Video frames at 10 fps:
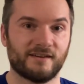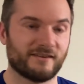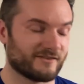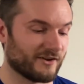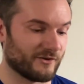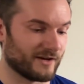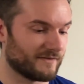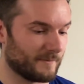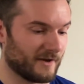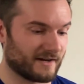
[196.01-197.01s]
So if
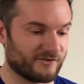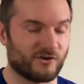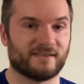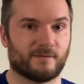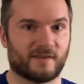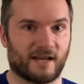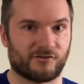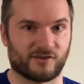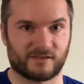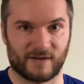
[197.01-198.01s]
I'm not going to train something, I
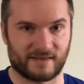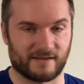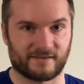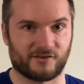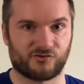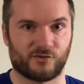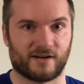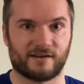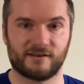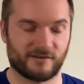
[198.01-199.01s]
should expect that it's going to shrink
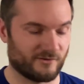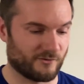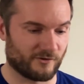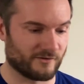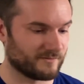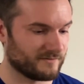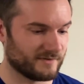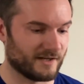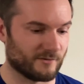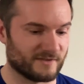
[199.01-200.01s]
or
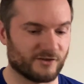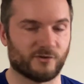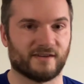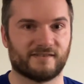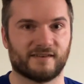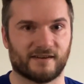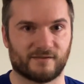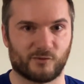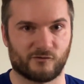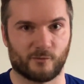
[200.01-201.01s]
decrease in
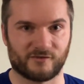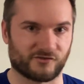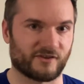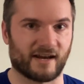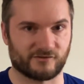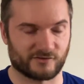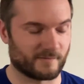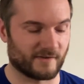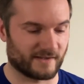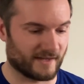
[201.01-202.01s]
performance or size or
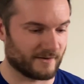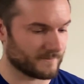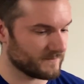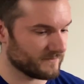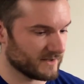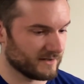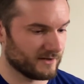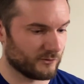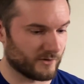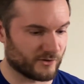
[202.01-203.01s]
something like that
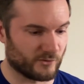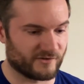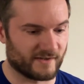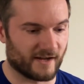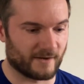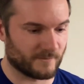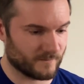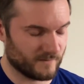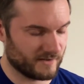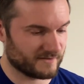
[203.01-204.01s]
throughout the course of the diet.
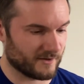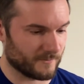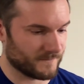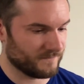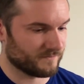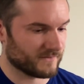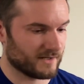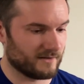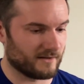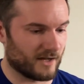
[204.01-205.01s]
So
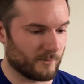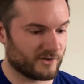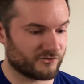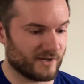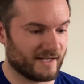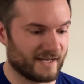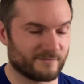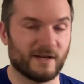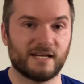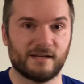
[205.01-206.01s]
I want to train as
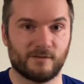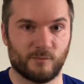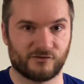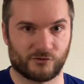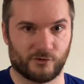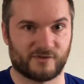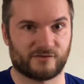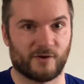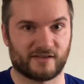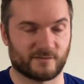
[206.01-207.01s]
many muscle groups as
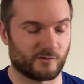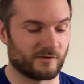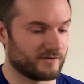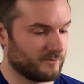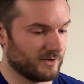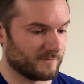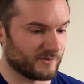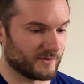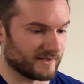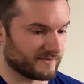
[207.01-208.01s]
possible while I'm
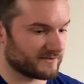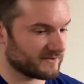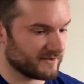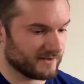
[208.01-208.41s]
doing this.